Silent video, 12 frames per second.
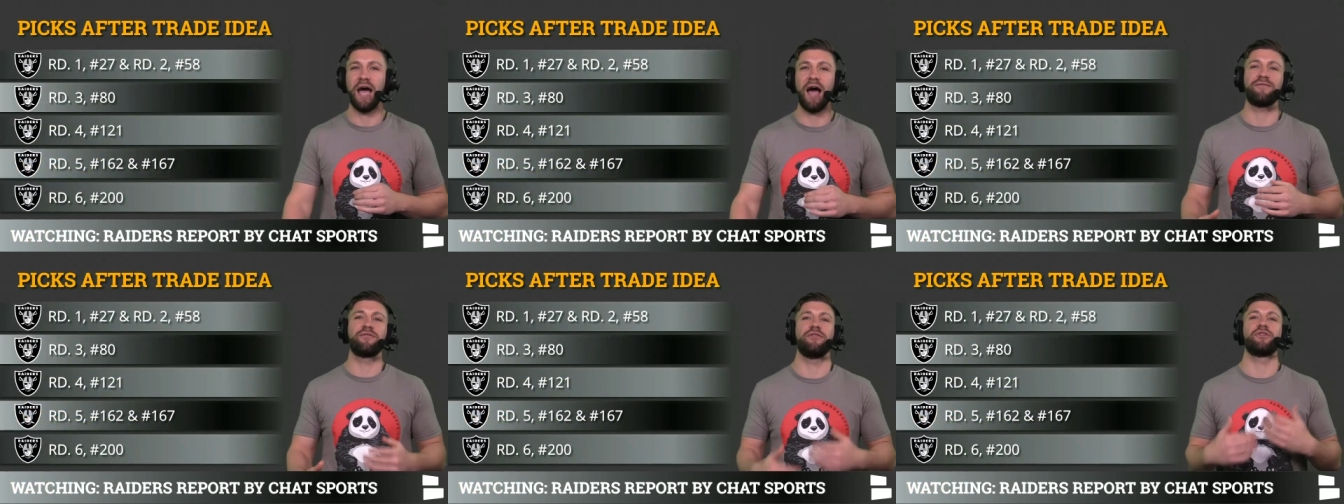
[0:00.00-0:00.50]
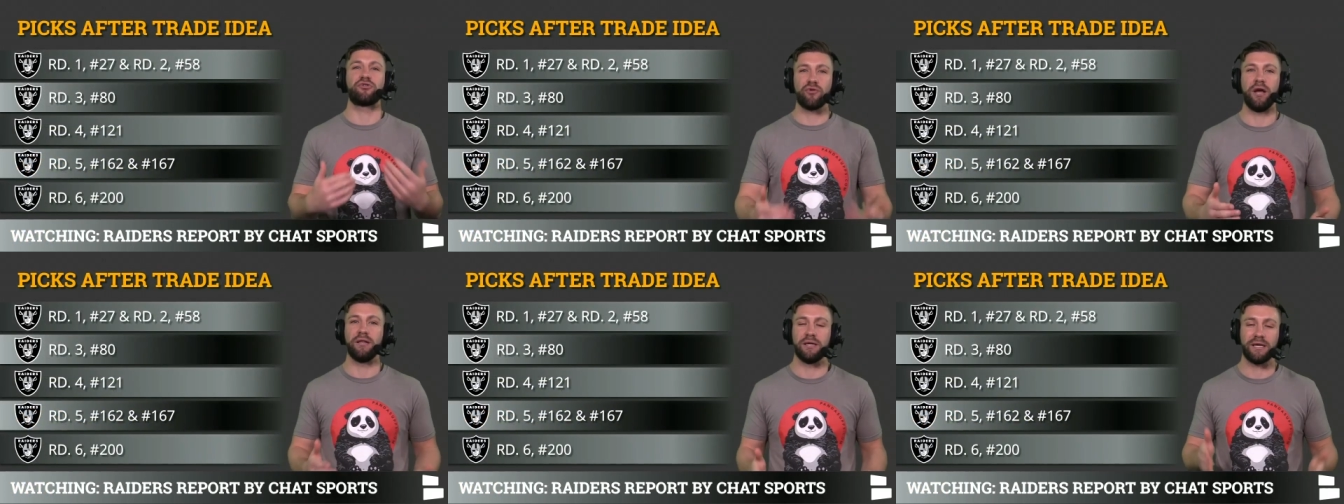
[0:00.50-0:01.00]
after the
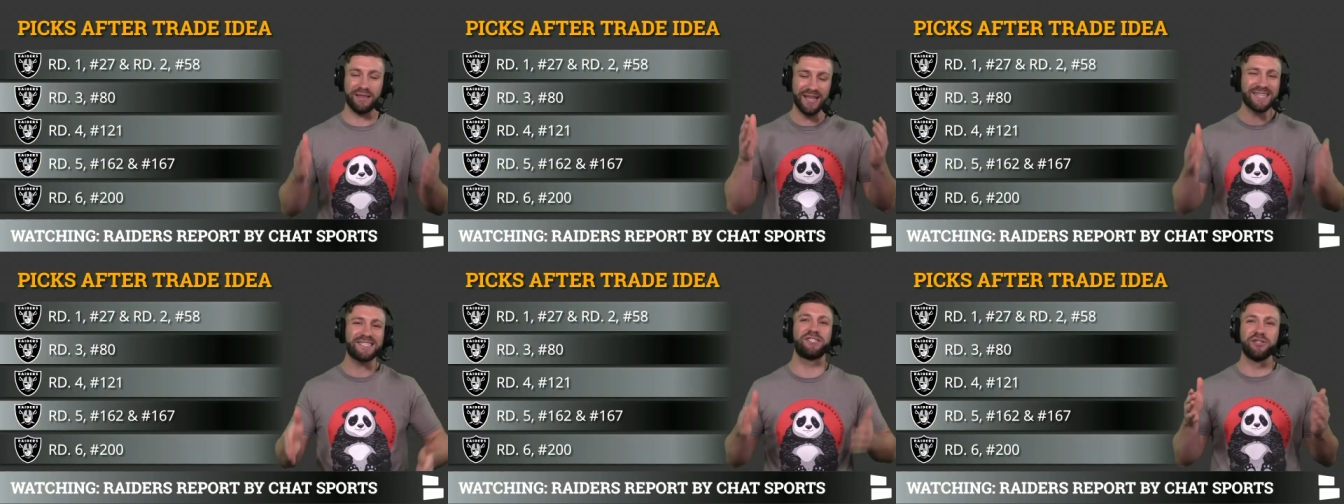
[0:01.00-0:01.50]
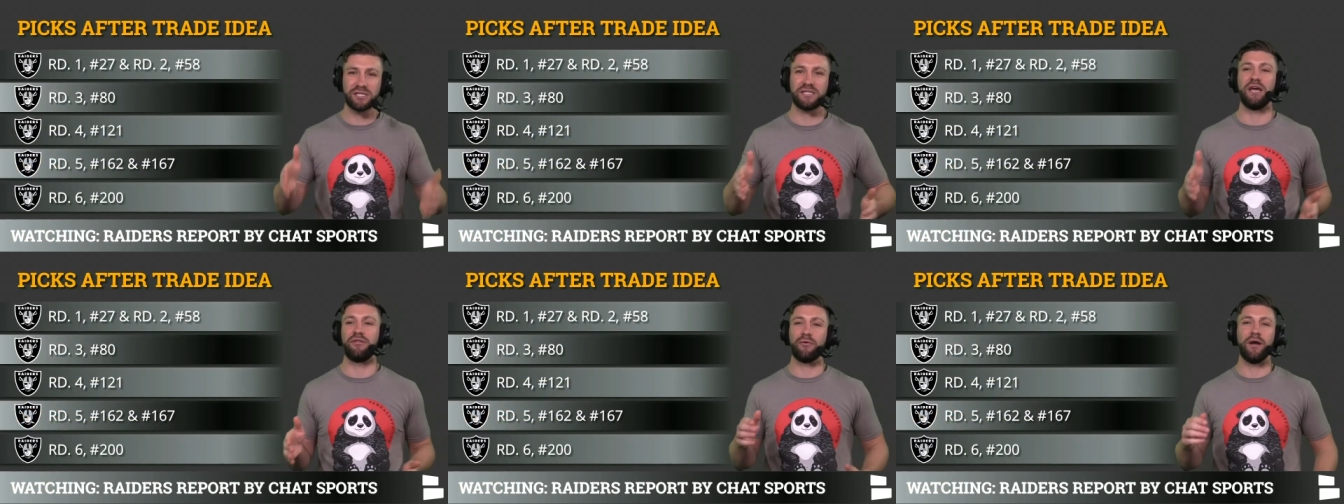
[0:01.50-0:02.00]
trade. Like, let's just
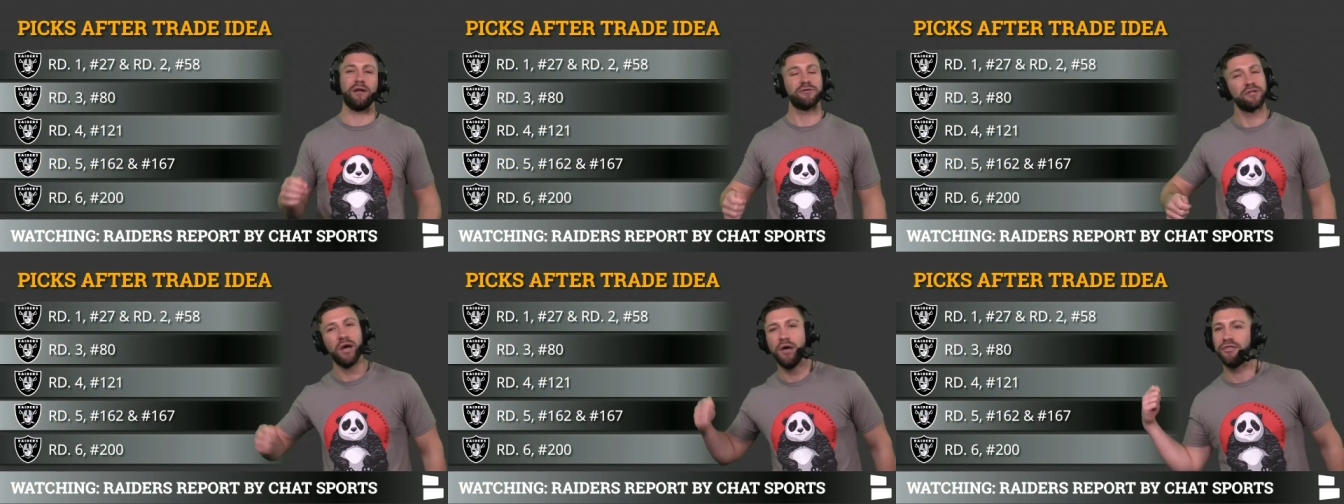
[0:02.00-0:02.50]
say the Raiders,